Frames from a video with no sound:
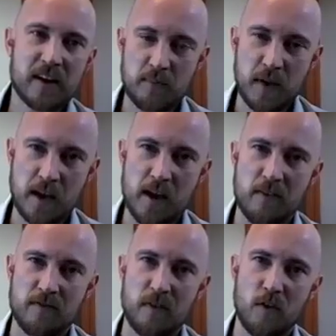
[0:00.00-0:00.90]
be
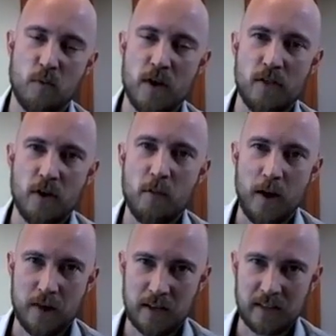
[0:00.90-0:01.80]
careful with home
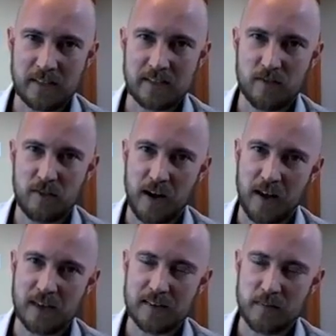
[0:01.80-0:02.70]
equity lines of
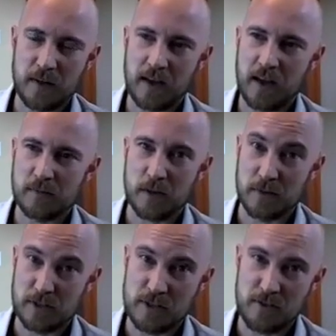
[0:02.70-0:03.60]
credit, because it becomes
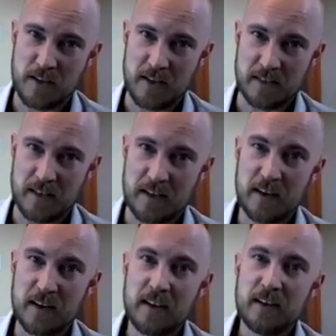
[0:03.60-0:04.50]
almost too easy
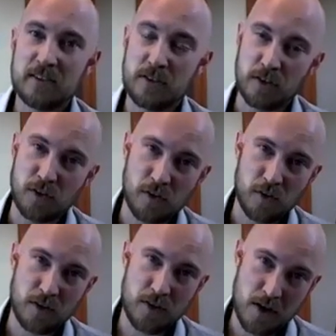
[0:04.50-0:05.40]

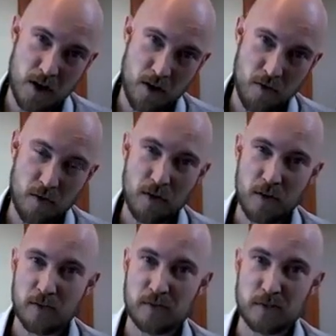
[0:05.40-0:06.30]
to,
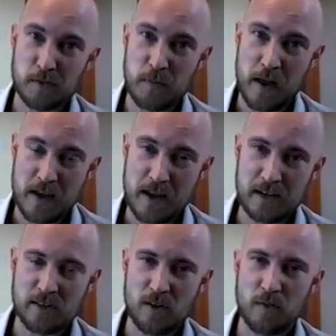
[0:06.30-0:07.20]
spend
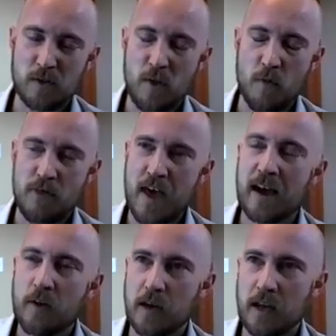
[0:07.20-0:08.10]
it. So with
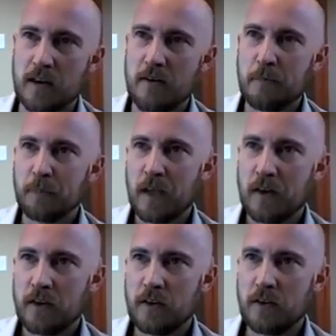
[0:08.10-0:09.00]
equity,
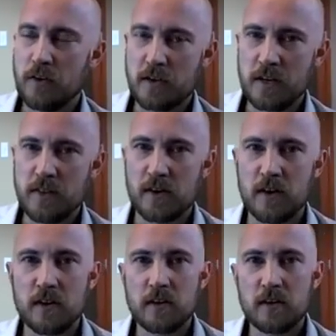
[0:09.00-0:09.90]
you can either